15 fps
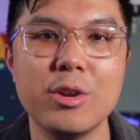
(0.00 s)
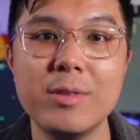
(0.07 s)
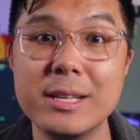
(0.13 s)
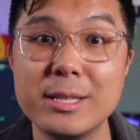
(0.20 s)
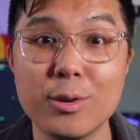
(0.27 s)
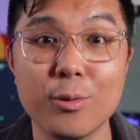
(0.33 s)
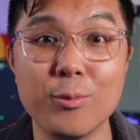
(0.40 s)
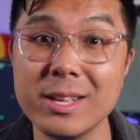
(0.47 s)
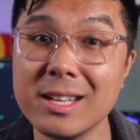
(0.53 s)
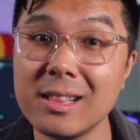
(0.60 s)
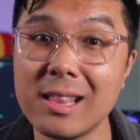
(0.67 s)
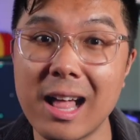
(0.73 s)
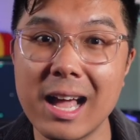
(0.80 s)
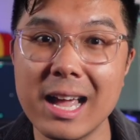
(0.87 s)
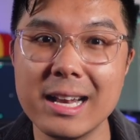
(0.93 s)
You need to
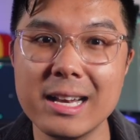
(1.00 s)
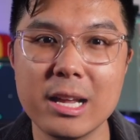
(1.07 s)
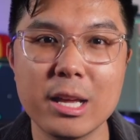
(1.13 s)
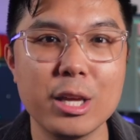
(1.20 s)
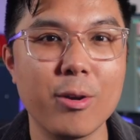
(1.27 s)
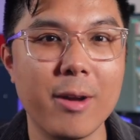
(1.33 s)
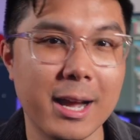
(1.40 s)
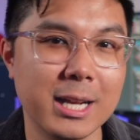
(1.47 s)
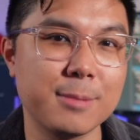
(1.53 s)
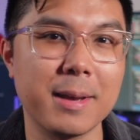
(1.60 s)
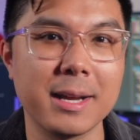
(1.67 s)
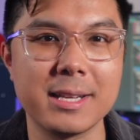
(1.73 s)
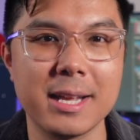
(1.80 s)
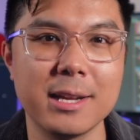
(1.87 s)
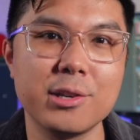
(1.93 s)
realign your
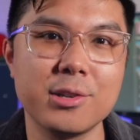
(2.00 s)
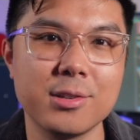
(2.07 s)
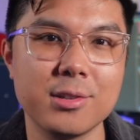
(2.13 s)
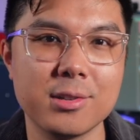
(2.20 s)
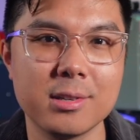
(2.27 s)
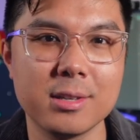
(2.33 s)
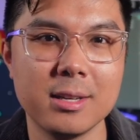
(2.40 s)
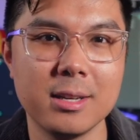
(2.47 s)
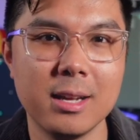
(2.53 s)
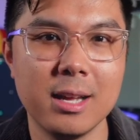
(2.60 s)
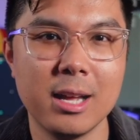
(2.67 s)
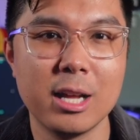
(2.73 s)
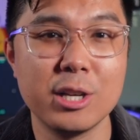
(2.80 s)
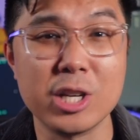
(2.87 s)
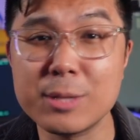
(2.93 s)
expectations.
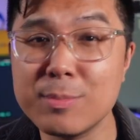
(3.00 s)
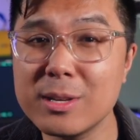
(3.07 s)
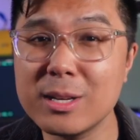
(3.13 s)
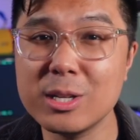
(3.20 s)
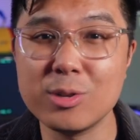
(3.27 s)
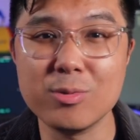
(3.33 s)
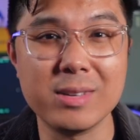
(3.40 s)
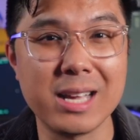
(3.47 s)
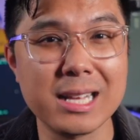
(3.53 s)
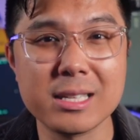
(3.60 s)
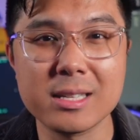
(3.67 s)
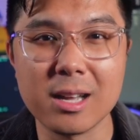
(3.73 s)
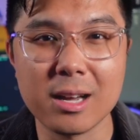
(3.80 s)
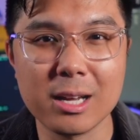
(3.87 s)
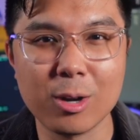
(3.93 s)
Just because you get
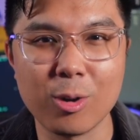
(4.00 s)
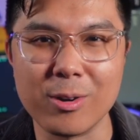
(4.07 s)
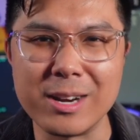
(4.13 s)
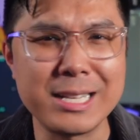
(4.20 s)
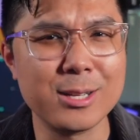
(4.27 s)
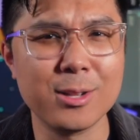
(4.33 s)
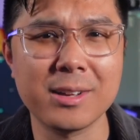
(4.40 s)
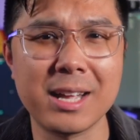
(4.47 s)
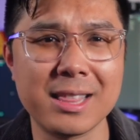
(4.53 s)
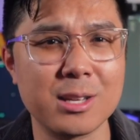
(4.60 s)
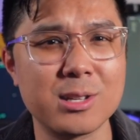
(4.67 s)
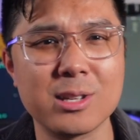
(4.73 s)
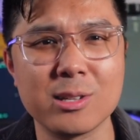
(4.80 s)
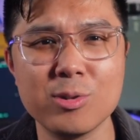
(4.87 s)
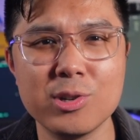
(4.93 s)
stuck or need to look at the
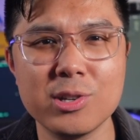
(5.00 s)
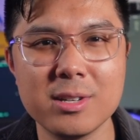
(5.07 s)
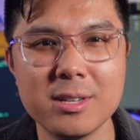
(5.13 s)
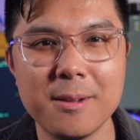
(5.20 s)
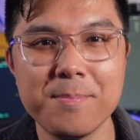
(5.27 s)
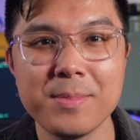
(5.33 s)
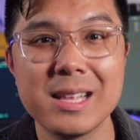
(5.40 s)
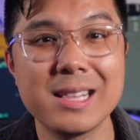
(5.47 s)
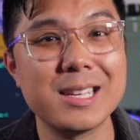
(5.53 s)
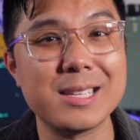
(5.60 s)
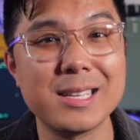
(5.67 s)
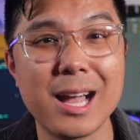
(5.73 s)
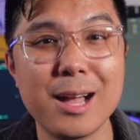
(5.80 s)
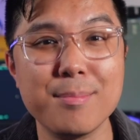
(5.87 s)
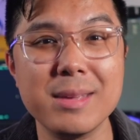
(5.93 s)
solution does
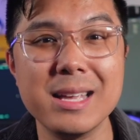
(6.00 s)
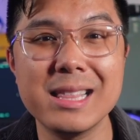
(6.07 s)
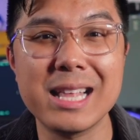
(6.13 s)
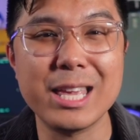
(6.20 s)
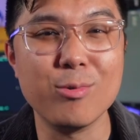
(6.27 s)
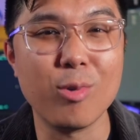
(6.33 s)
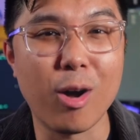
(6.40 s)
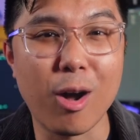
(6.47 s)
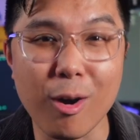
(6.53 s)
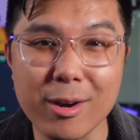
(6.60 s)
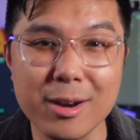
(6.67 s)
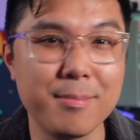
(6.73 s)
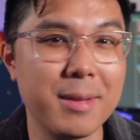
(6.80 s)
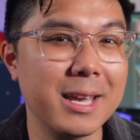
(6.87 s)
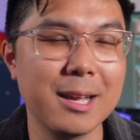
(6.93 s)
not mean that you
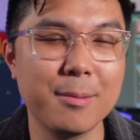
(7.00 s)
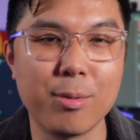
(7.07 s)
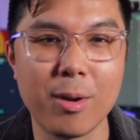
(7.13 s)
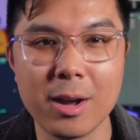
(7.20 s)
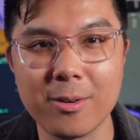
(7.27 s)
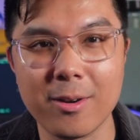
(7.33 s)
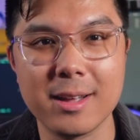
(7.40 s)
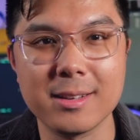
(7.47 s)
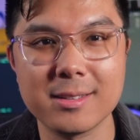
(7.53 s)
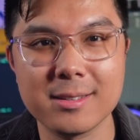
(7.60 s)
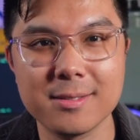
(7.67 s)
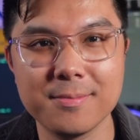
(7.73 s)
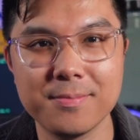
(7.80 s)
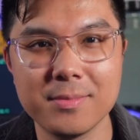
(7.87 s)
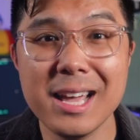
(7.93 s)
aren't making
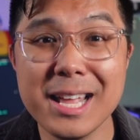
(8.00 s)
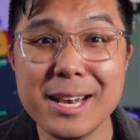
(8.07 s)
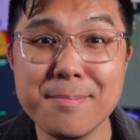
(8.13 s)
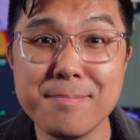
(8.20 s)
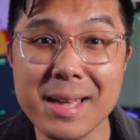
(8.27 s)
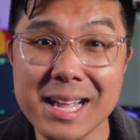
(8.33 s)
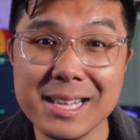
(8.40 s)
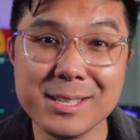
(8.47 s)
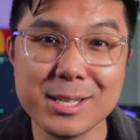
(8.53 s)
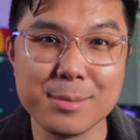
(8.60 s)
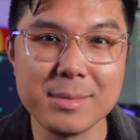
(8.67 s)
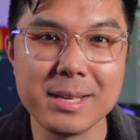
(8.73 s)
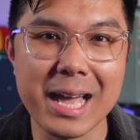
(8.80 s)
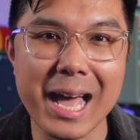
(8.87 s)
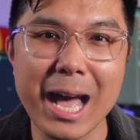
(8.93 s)
progress. It amazes
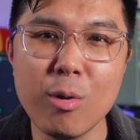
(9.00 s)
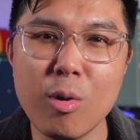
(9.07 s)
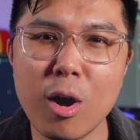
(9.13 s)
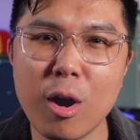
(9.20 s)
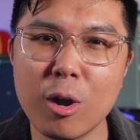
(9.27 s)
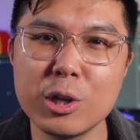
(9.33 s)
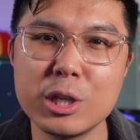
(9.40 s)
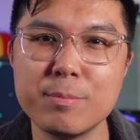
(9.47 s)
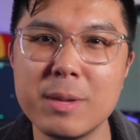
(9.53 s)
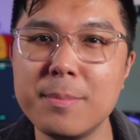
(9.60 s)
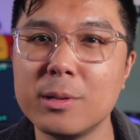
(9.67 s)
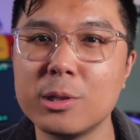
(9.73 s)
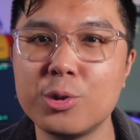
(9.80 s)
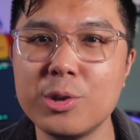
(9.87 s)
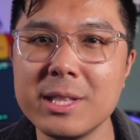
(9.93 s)
me how harsh
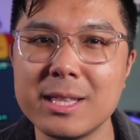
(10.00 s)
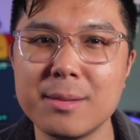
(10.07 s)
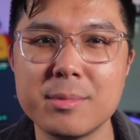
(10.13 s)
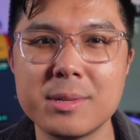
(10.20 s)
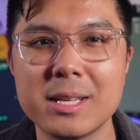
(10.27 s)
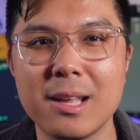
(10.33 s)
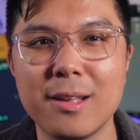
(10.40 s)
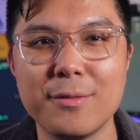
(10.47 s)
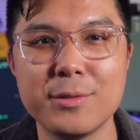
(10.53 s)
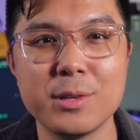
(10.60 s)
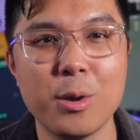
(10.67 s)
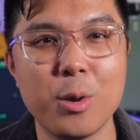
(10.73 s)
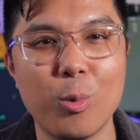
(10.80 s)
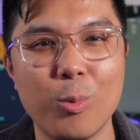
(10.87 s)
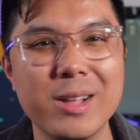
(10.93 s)
people treat themselves
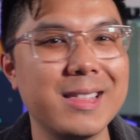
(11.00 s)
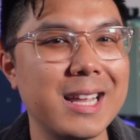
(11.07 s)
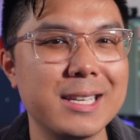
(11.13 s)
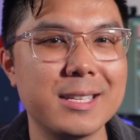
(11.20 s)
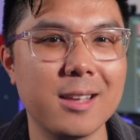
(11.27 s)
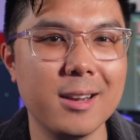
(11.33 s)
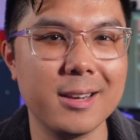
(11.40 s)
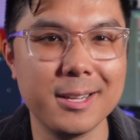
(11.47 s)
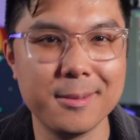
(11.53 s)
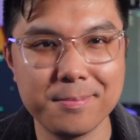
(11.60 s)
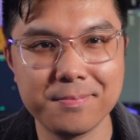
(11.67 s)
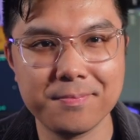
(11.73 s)
when they study.